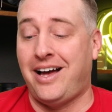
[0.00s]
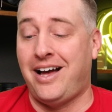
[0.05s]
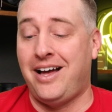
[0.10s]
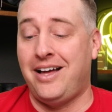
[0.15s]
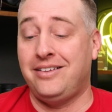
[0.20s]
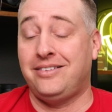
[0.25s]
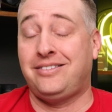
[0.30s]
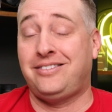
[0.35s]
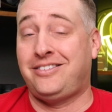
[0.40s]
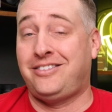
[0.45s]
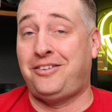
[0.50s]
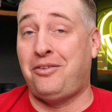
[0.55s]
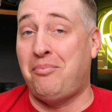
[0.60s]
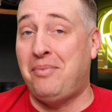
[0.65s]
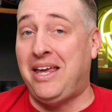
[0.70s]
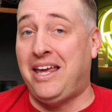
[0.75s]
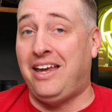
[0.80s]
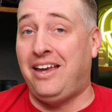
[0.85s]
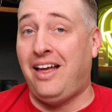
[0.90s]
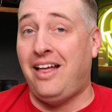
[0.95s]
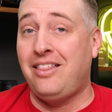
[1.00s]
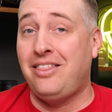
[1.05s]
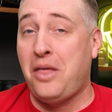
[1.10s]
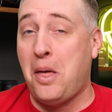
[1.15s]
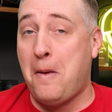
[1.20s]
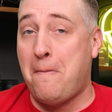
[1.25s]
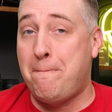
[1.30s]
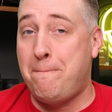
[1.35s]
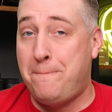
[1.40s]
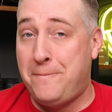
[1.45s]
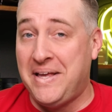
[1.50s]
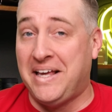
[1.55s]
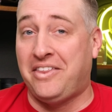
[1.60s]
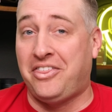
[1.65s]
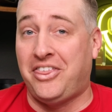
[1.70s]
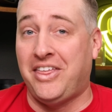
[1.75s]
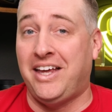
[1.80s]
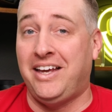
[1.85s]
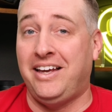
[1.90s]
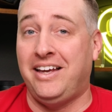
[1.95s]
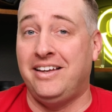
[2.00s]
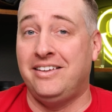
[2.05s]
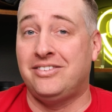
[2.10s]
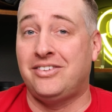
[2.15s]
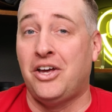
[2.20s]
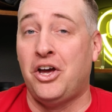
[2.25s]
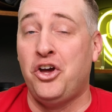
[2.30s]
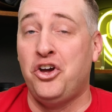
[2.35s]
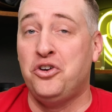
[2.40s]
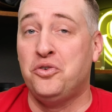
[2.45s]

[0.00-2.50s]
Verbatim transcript: Uh, to me, the big thing is